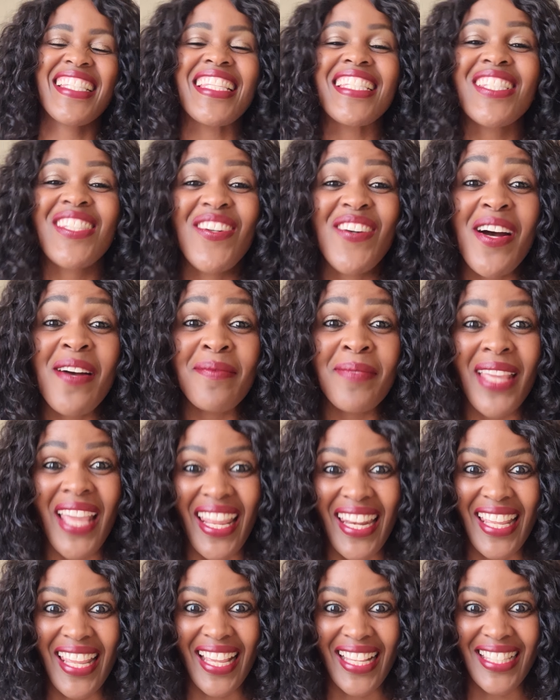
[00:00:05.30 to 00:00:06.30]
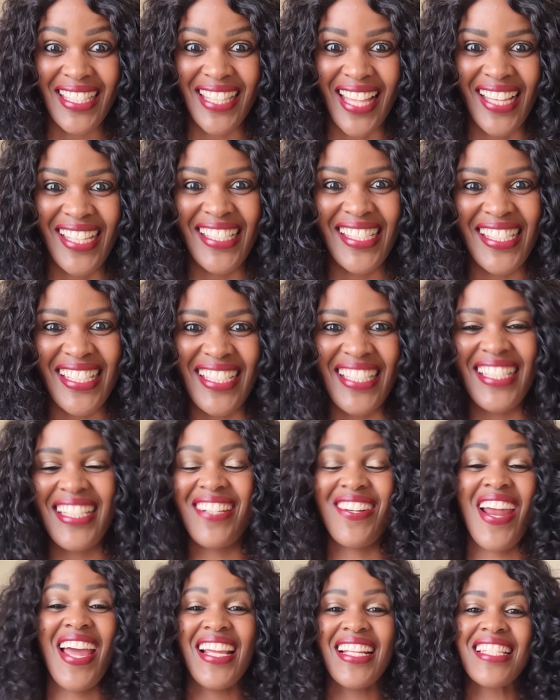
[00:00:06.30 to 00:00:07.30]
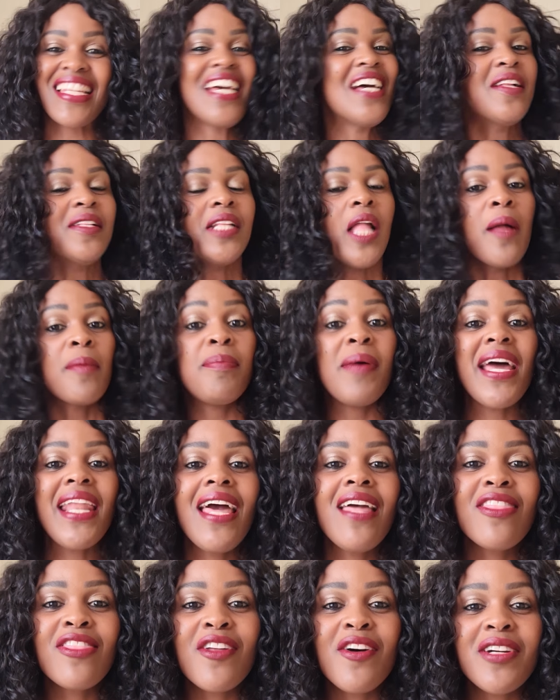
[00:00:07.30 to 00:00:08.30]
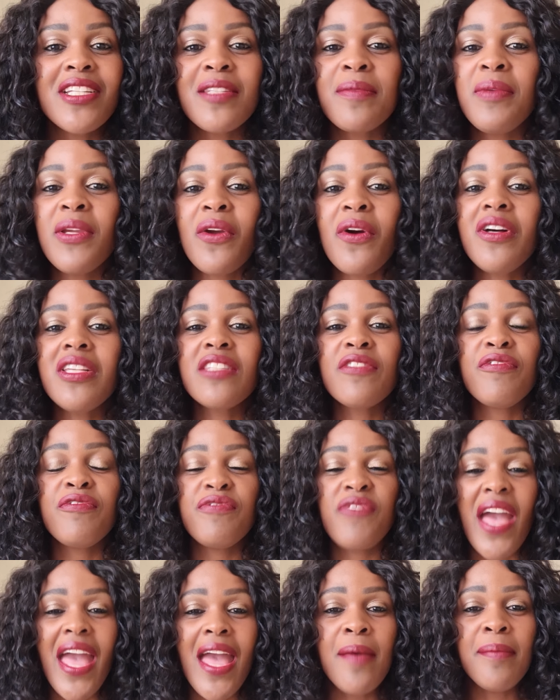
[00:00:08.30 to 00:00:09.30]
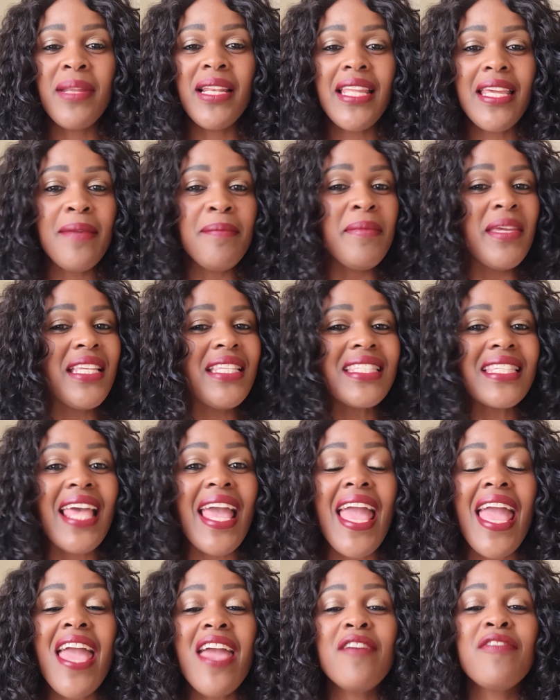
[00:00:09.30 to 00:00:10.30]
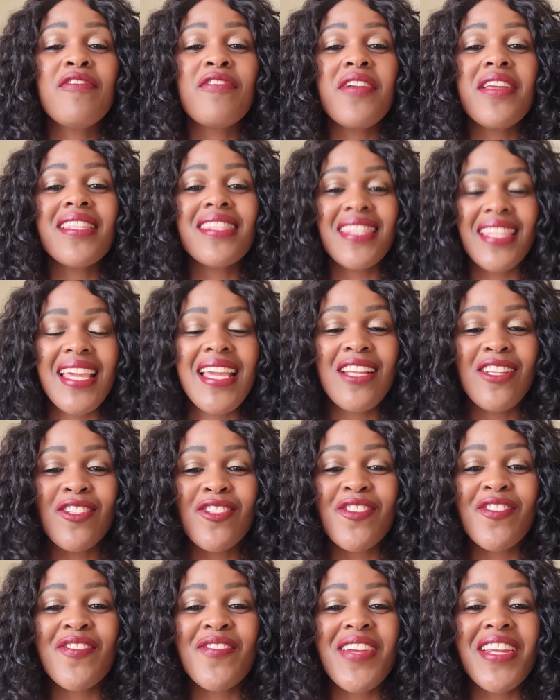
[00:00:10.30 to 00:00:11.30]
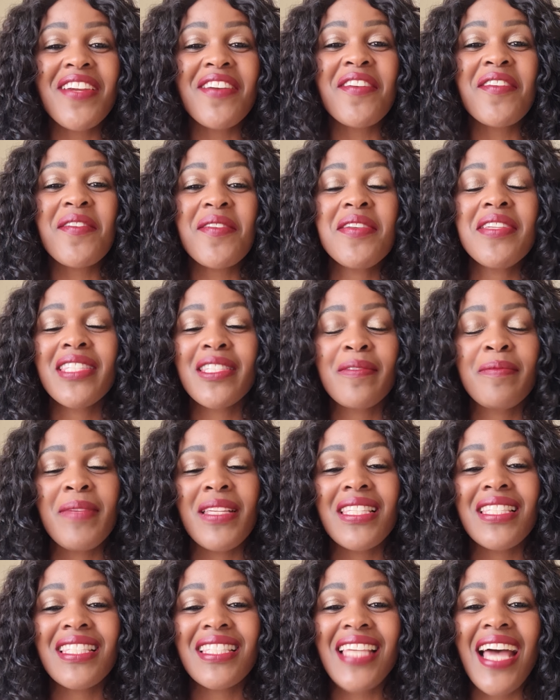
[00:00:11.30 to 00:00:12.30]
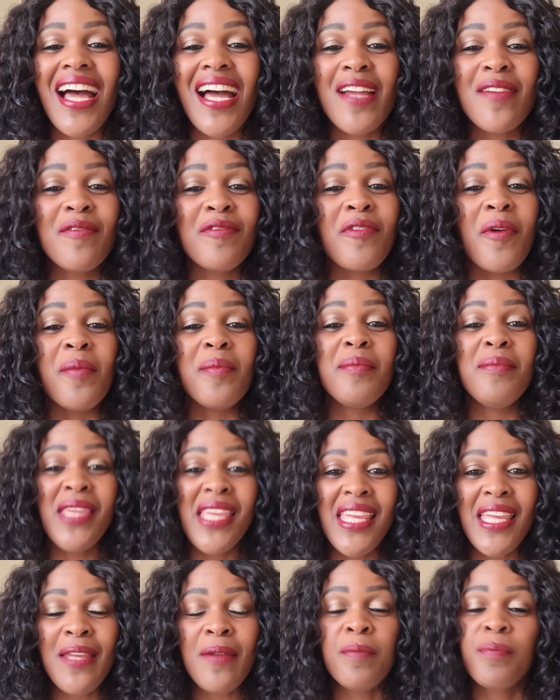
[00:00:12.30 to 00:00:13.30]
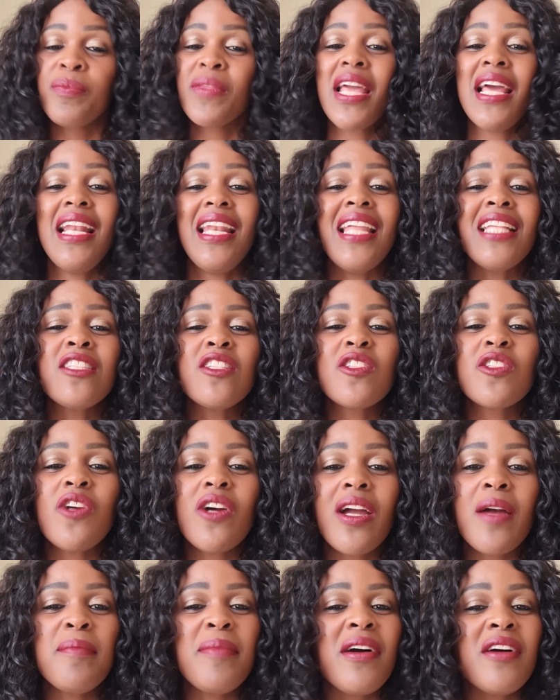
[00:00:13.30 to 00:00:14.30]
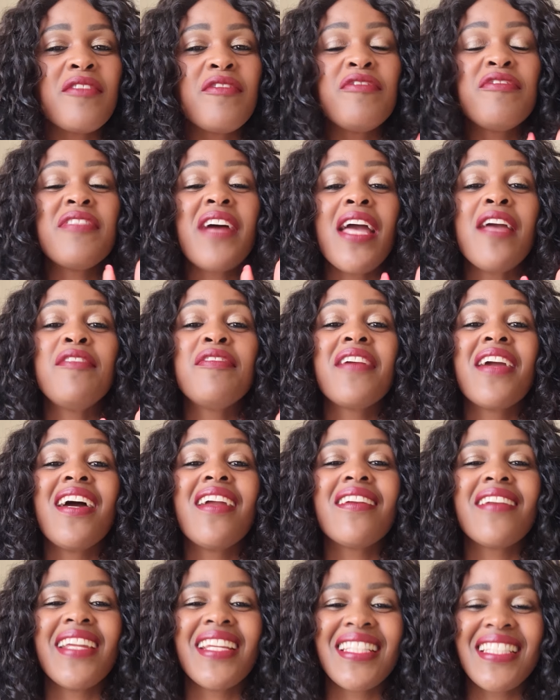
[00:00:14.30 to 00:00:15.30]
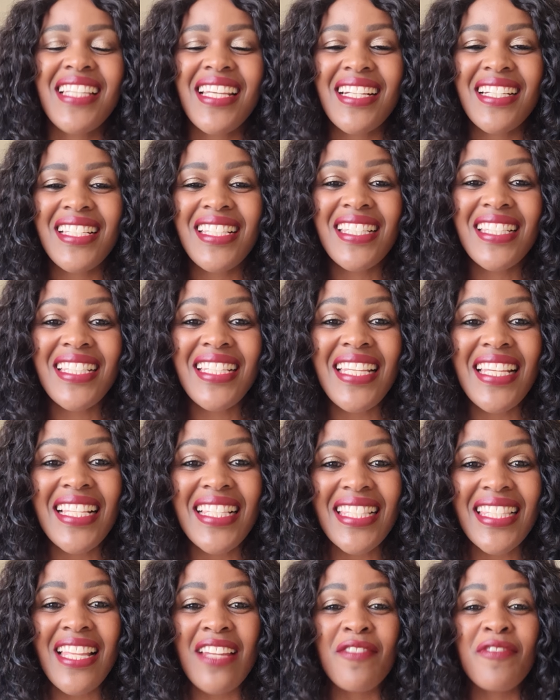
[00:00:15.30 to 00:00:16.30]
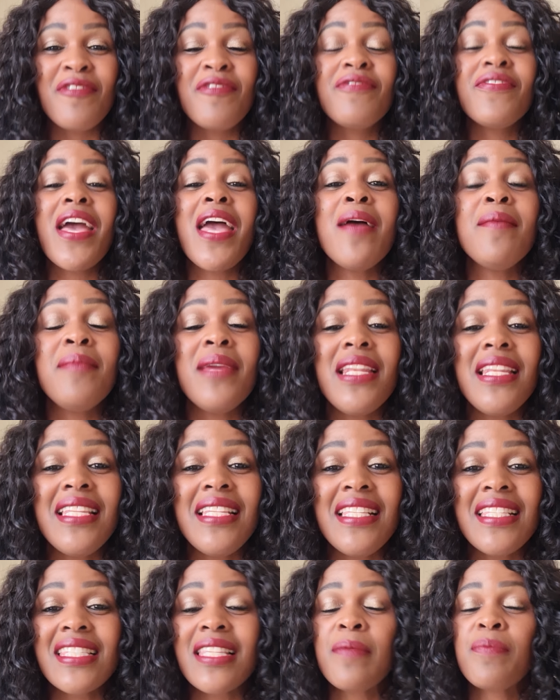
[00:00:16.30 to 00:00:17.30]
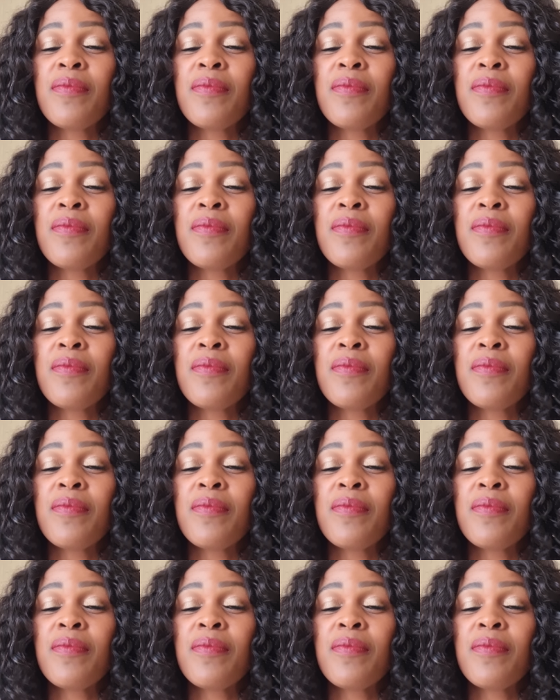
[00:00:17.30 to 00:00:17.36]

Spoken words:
So I'm getting excited, right? But I thought because family means everything during Christmas time for me, let's talk about 5 characteristics that families